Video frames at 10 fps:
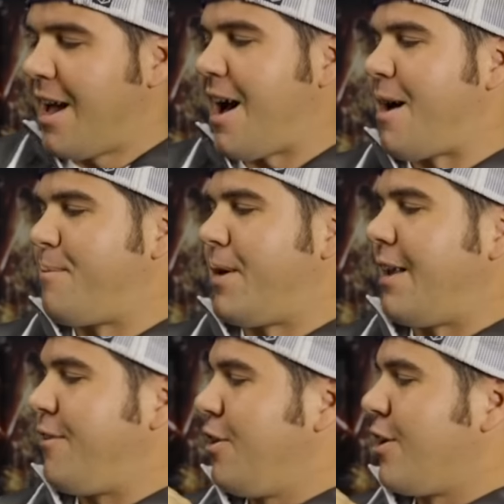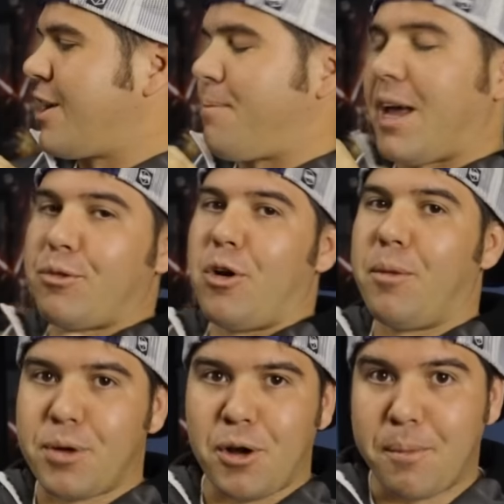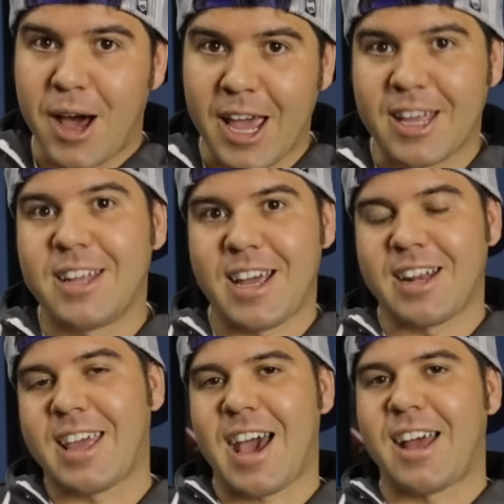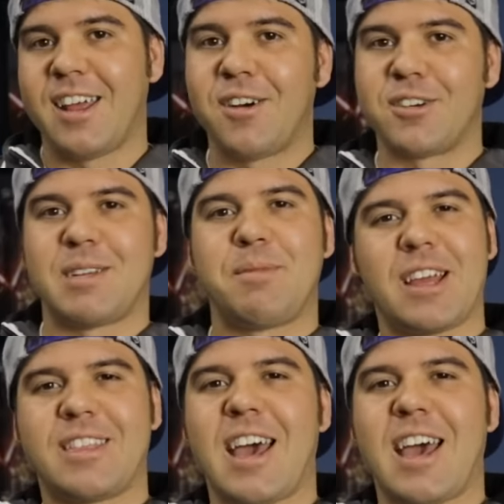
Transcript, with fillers: Um, but if you look up like Rode Pro mic, dead cat, or something like